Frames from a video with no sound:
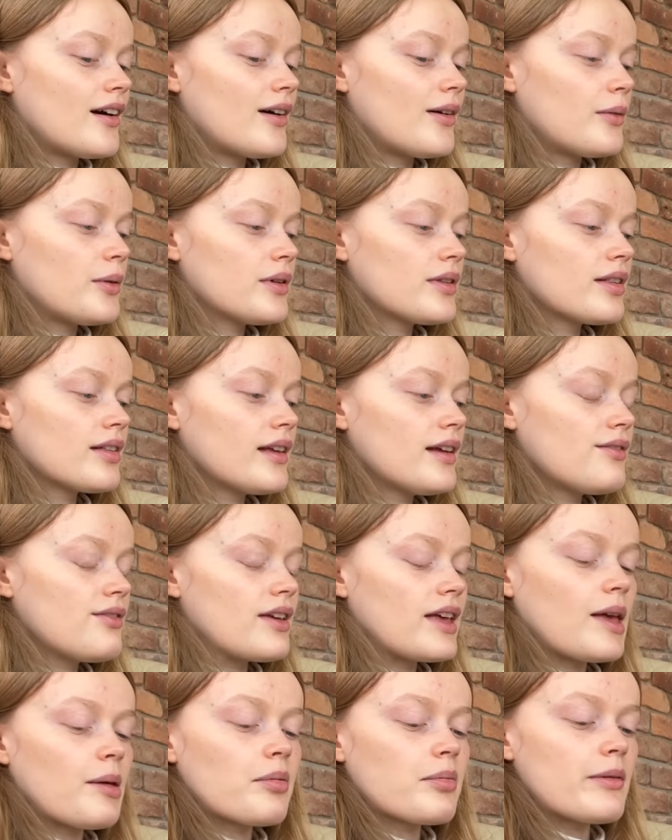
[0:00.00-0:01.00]
We'll see if it
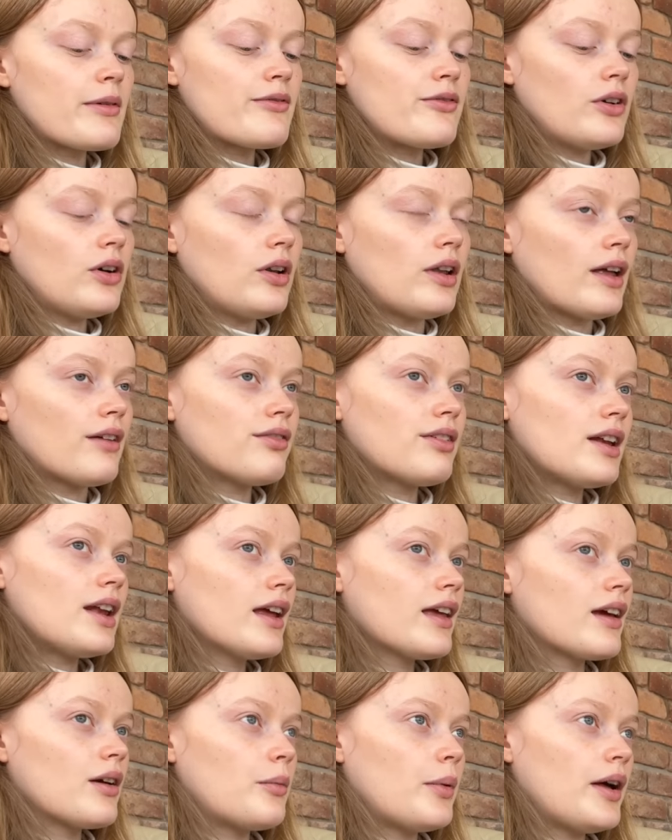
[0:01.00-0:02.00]
keeps me full. I feel
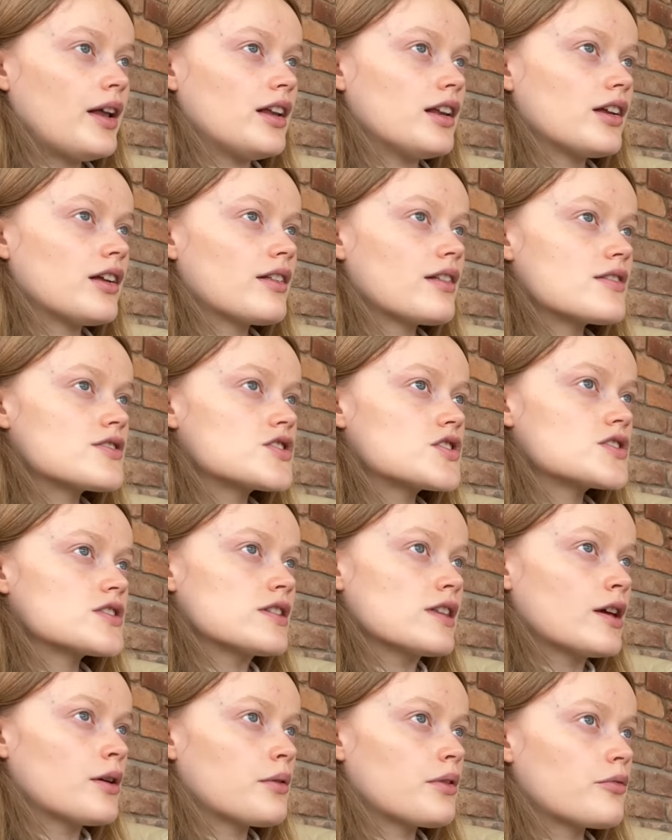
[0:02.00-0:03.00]
like it will, because it's just
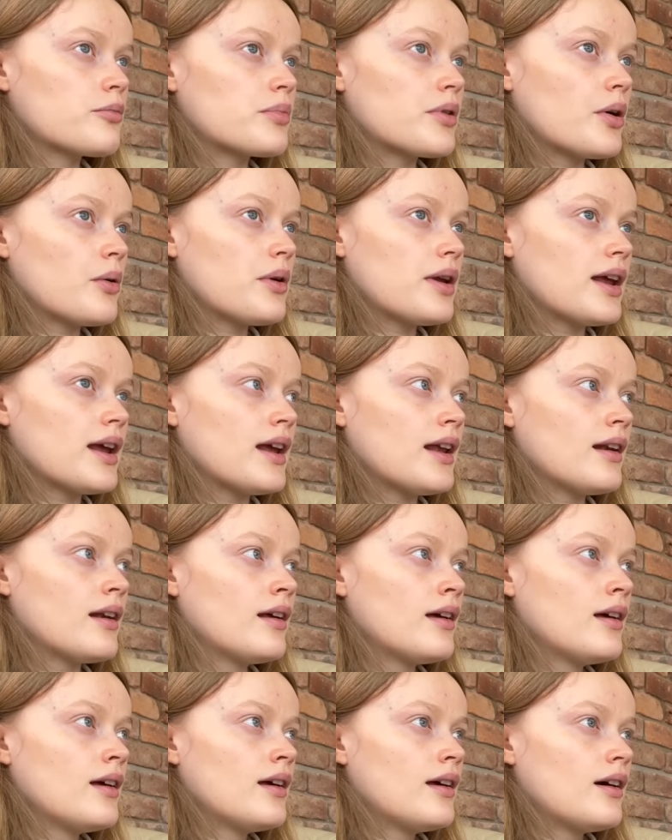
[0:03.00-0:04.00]
loads of protein,
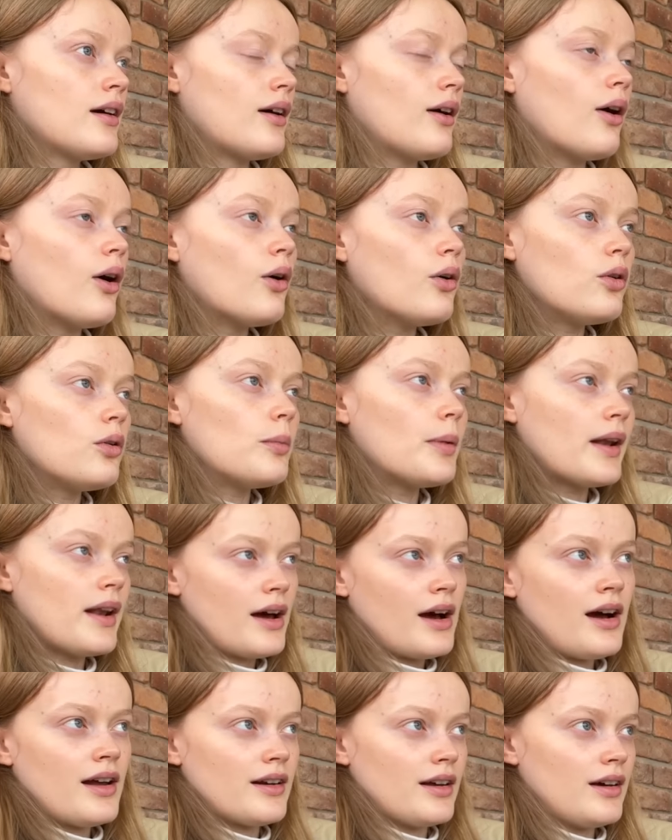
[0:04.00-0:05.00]
a whole
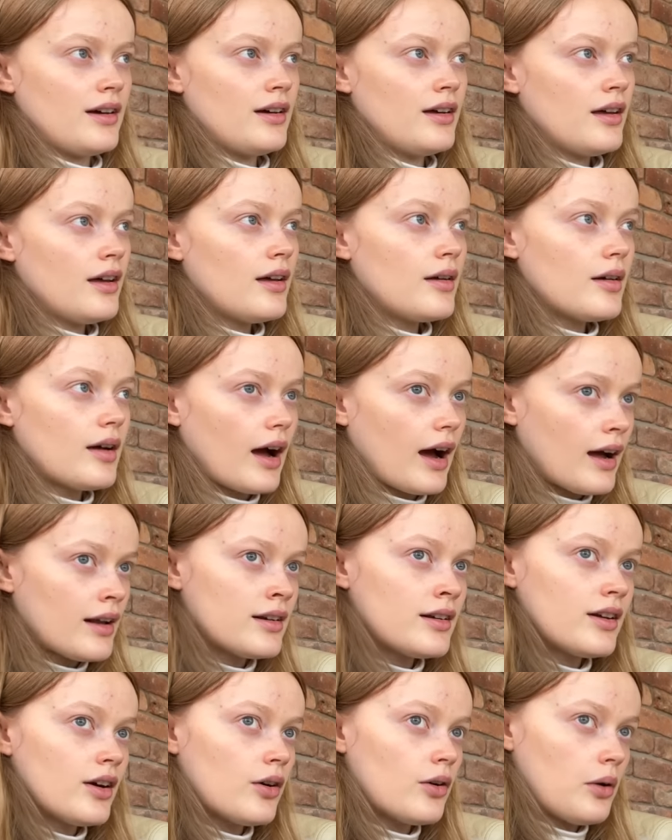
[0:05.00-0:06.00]
banana,
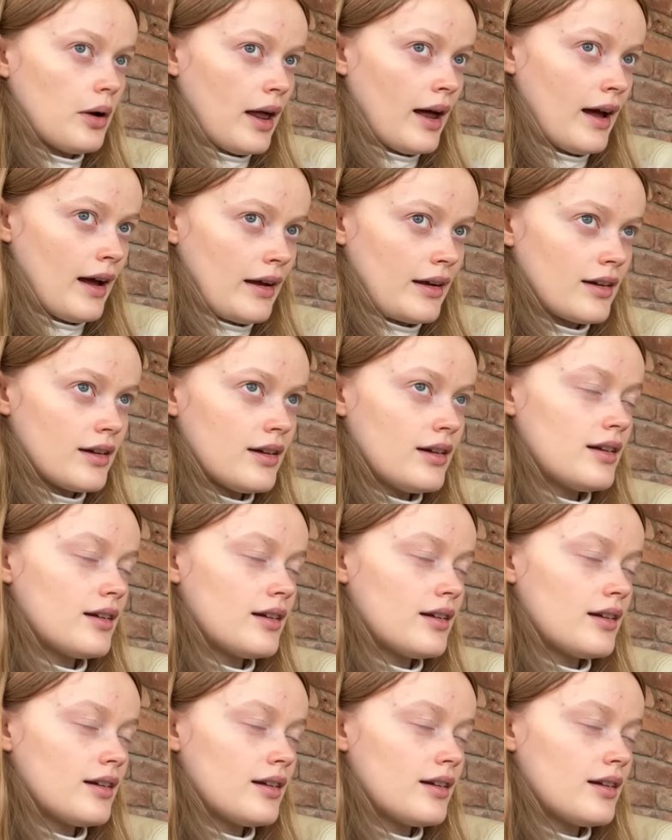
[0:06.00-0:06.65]
and a whole egg.